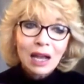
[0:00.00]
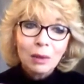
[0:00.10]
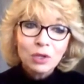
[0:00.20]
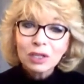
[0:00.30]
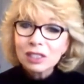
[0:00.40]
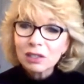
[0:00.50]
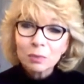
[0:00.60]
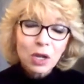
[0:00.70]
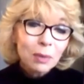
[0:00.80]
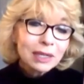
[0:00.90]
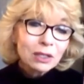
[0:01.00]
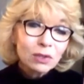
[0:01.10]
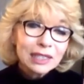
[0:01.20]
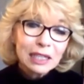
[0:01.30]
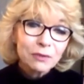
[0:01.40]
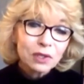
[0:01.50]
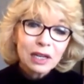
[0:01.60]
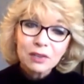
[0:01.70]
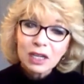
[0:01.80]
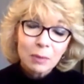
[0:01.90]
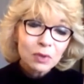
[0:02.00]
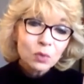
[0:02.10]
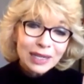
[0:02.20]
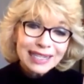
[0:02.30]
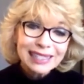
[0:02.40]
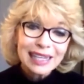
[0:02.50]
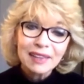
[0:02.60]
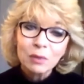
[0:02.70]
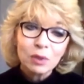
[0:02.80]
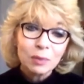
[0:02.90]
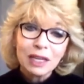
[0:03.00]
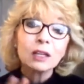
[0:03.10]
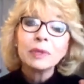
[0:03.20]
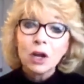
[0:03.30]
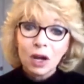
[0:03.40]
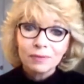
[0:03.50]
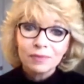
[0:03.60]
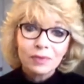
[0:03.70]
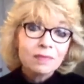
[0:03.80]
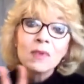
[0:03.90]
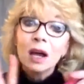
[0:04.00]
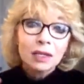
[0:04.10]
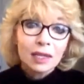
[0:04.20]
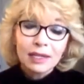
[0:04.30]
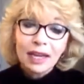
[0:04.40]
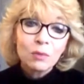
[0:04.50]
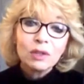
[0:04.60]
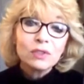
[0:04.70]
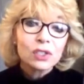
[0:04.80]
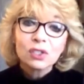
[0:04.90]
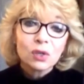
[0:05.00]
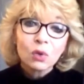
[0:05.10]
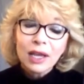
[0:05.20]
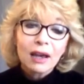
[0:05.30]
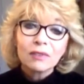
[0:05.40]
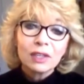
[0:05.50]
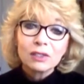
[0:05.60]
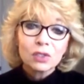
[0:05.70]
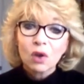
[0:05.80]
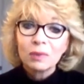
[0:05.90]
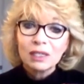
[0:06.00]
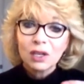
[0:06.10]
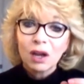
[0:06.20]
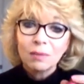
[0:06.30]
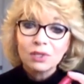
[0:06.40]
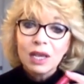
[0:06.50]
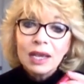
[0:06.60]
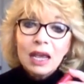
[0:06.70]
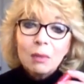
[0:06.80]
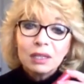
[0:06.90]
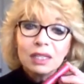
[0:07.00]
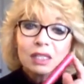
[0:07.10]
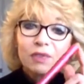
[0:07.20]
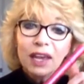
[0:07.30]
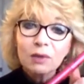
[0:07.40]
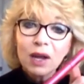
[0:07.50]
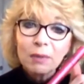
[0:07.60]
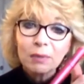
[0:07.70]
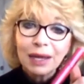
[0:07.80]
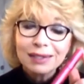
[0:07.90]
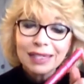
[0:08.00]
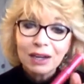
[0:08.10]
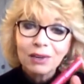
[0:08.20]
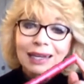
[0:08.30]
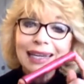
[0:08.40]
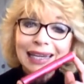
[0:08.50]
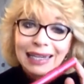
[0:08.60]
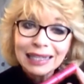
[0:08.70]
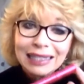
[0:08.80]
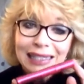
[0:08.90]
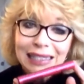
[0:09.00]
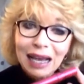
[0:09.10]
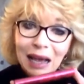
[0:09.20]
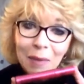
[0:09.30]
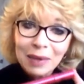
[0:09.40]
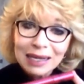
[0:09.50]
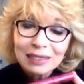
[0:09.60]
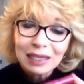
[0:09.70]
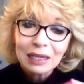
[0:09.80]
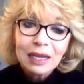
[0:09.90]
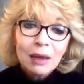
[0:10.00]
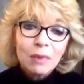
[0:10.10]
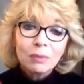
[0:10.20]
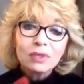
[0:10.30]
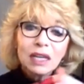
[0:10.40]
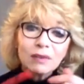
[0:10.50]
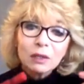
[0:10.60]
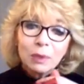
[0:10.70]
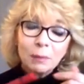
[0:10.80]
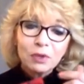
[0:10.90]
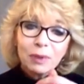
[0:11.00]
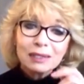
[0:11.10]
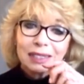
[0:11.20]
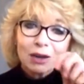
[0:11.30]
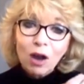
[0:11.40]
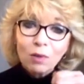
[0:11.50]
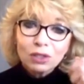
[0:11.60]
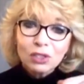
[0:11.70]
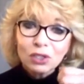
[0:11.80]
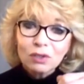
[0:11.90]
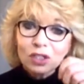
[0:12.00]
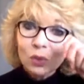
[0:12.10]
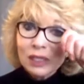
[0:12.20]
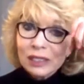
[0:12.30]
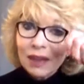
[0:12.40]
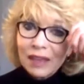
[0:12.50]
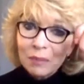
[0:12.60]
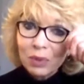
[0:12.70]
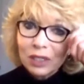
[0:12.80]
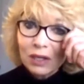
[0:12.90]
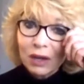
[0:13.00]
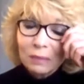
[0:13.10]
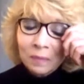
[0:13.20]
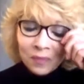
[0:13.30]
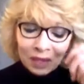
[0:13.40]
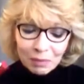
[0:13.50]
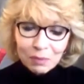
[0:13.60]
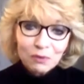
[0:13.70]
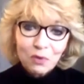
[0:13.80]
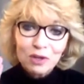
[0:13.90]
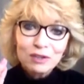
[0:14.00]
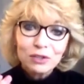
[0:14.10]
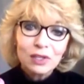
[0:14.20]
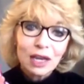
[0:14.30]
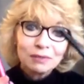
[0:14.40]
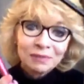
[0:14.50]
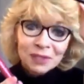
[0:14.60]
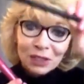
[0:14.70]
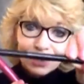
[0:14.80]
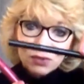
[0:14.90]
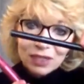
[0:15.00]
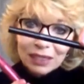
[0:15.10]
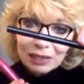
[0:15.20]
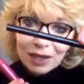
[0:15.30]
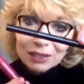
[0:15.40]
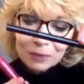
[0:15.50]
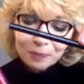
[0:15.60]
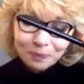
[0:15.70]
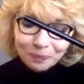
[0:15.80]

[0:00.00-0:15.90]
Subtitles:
Your consultant probably can only get it for another couple of weeks, and then it'll be gone. Not kidding. And we've just sold out of it so many times. But this Fanorama mascara is amazing. Remember, never to pump your mascara, always to turn and twist and then put it on. But before you do that, you need a liner.